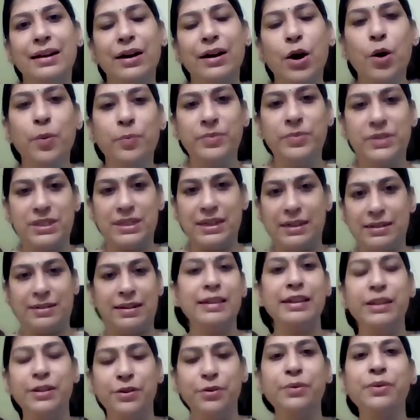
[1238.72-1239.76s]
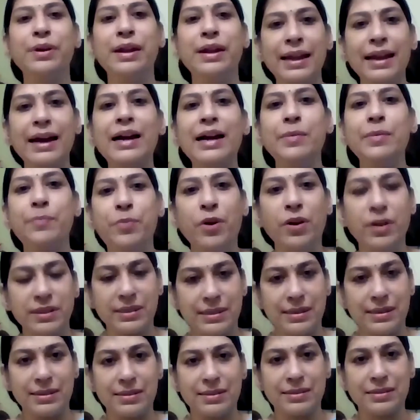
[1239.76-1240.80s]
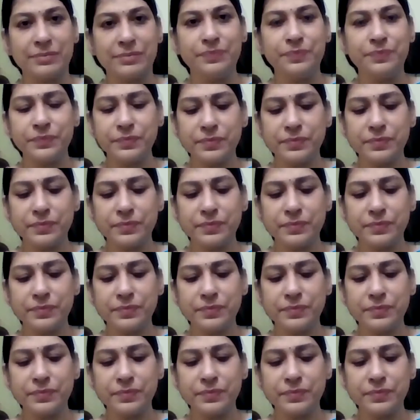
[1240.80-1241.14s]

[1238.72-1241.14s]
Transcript: object, AI process.